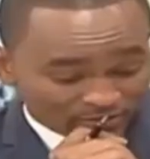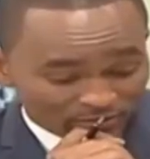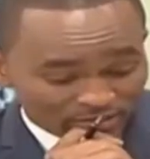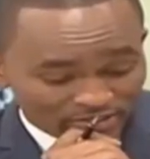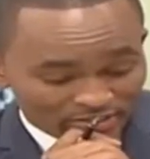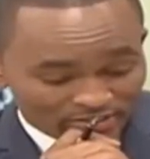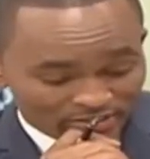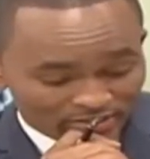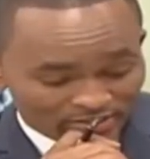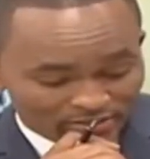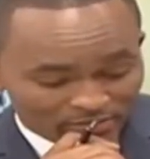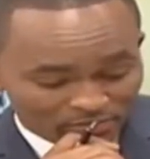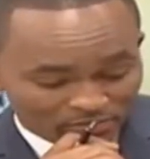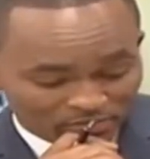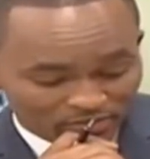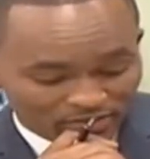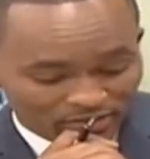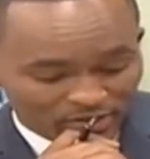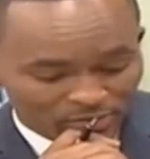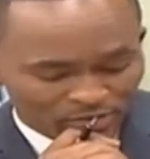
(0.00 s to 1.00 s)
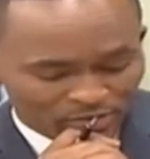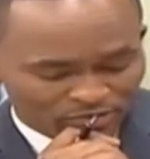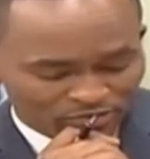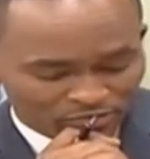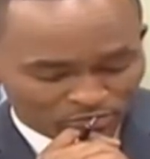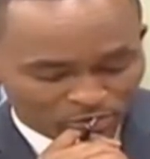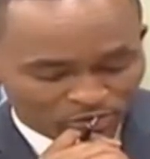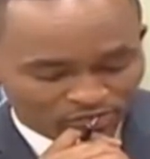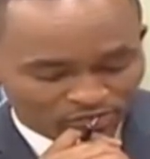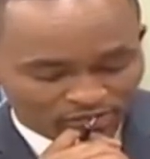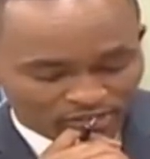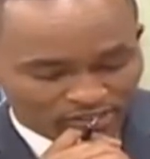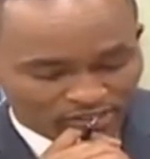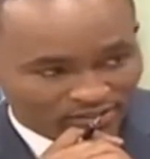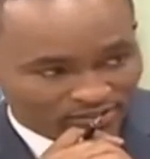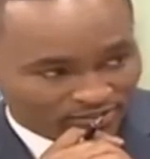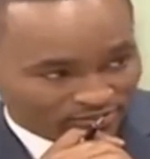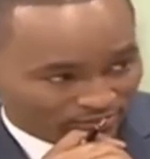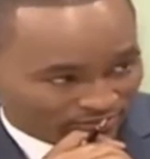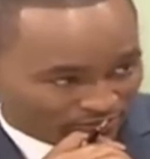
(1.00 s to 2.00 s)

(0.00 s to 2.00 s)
quite a brief profile.